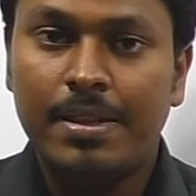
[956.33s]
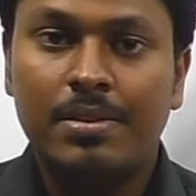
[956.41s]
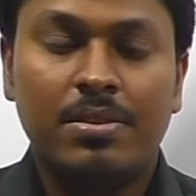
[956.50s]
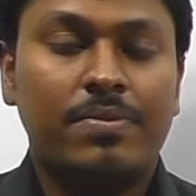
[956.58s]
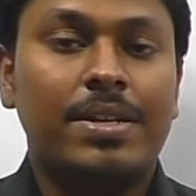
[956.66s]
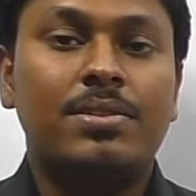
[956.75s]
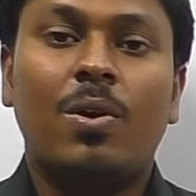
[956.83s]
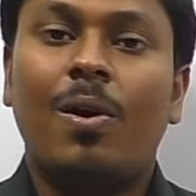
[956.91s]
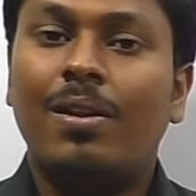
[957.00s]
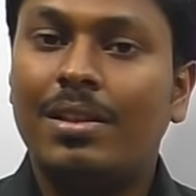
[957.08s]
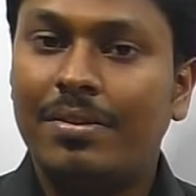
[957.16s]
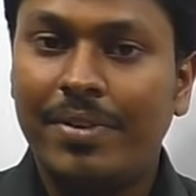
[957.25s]
So friends,
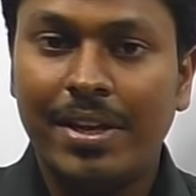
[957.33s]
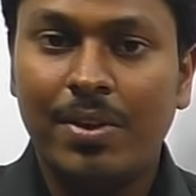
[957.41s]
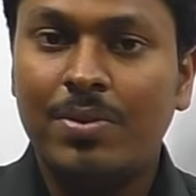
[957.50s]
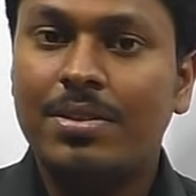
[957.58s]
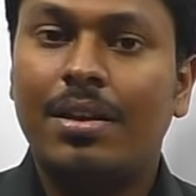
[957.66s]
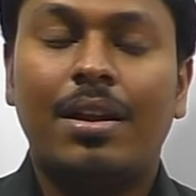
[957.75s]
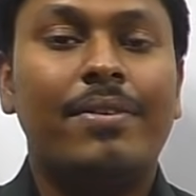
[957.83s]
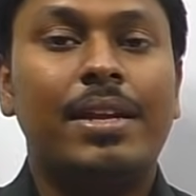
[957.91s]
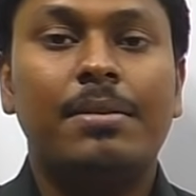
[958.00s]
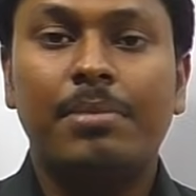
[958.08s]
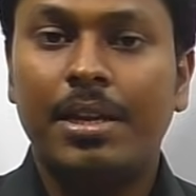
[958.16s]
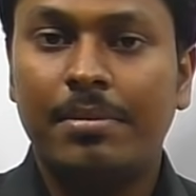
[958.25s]
all the videos are
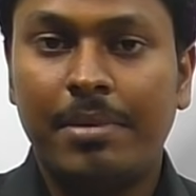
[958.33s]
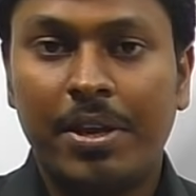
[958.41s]
available in my